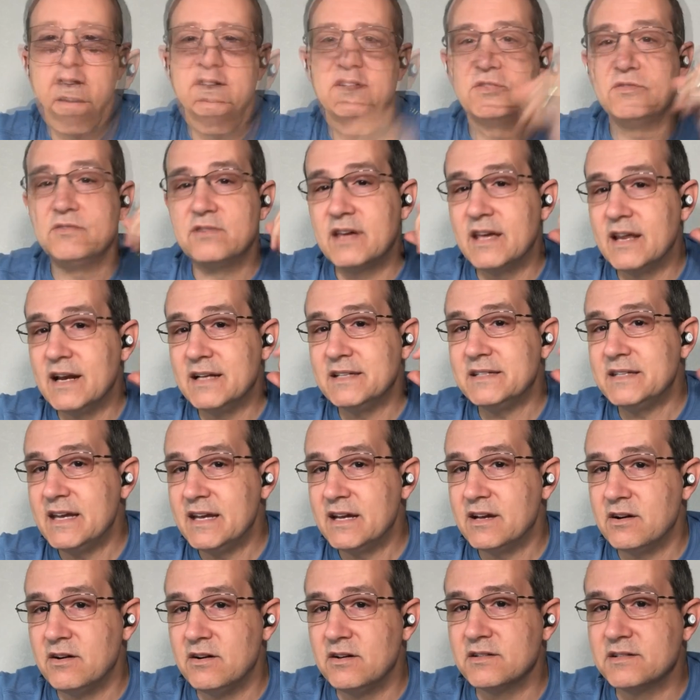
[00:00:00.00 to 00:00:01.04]
So you cannot
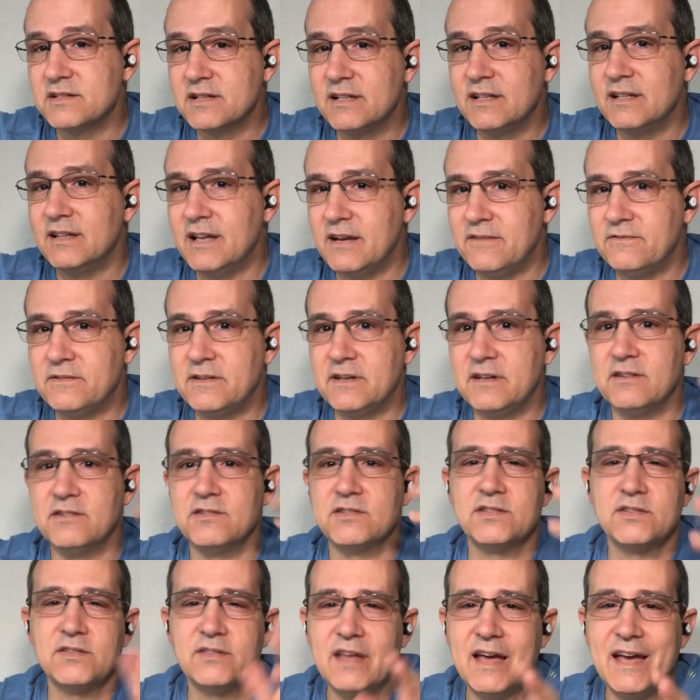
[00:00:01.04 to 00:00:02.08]
take calls in the left ear.
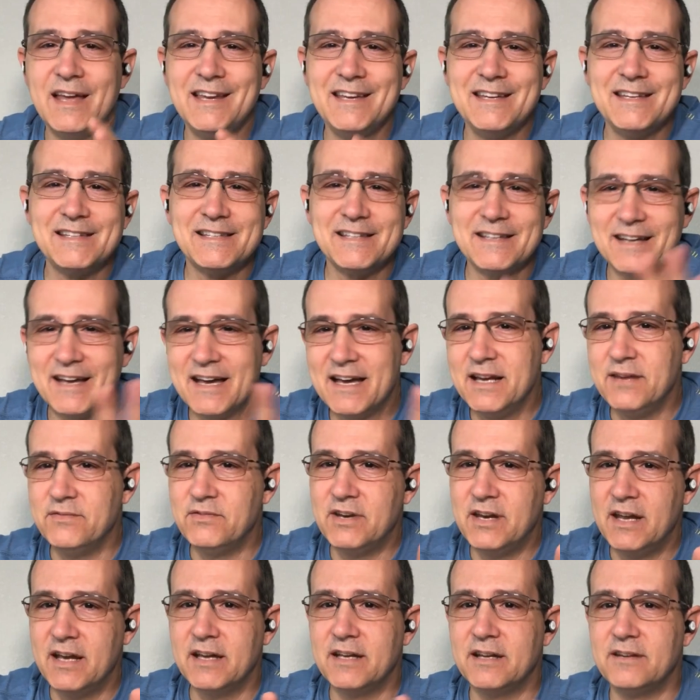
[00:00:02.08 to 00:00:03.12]
So that is a kind of a
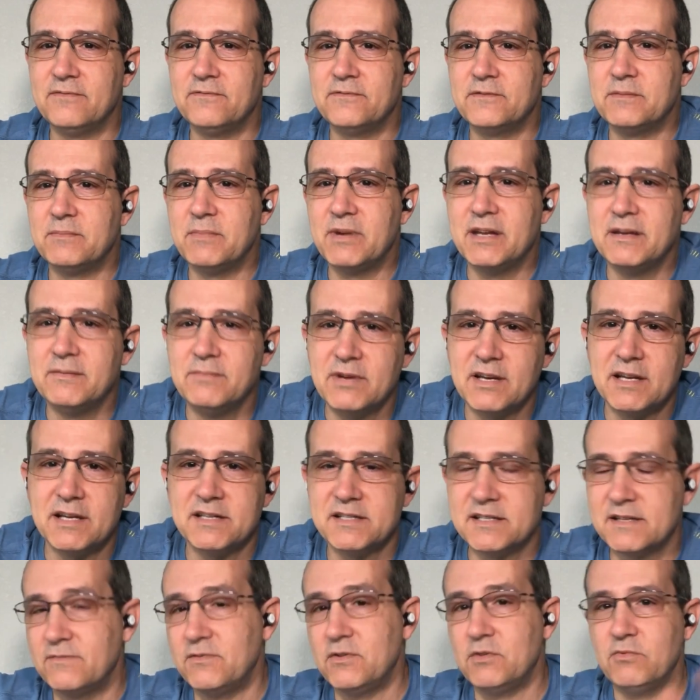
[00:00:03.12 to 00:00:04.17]
negative to me,
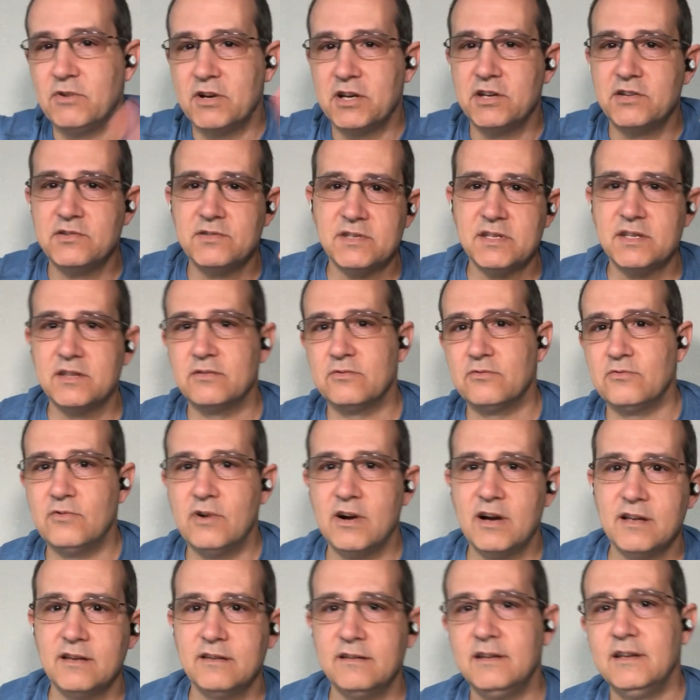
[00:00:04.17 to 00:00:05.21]
because if you want to use either
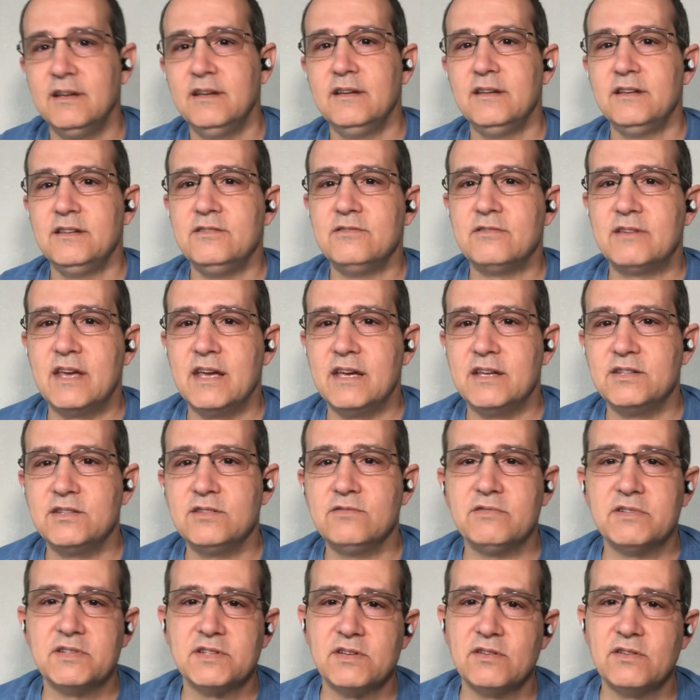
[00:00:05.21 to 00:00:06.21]
one, you can't do it.